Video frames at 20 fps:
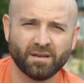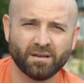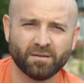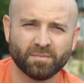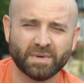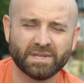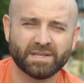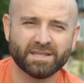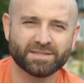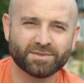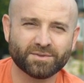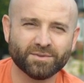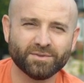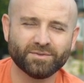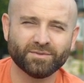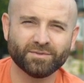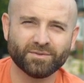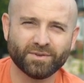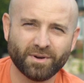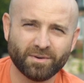But it's good
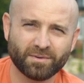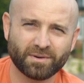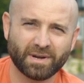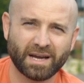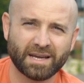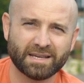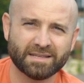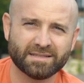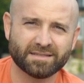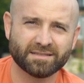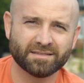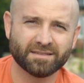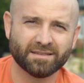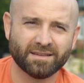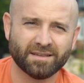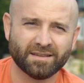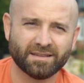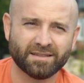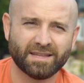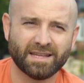to know, guys,
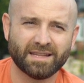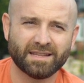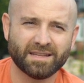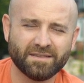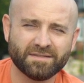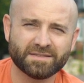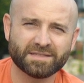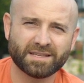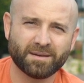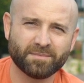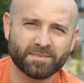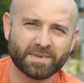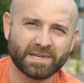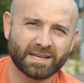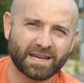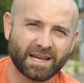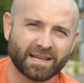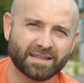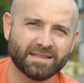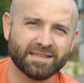that if something
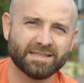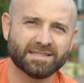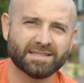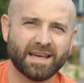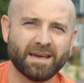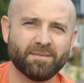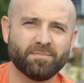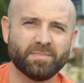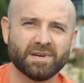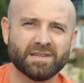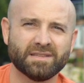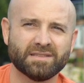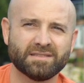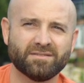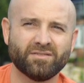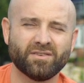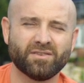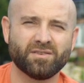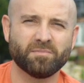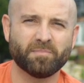like this happens,
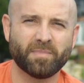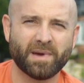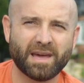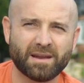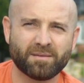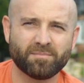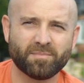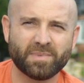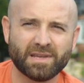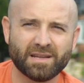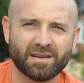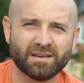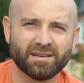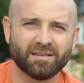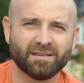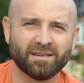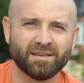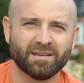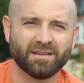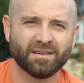the repair bill
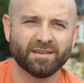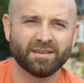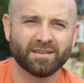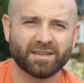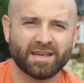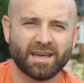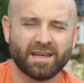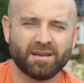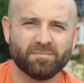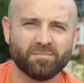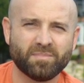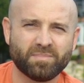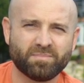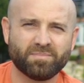can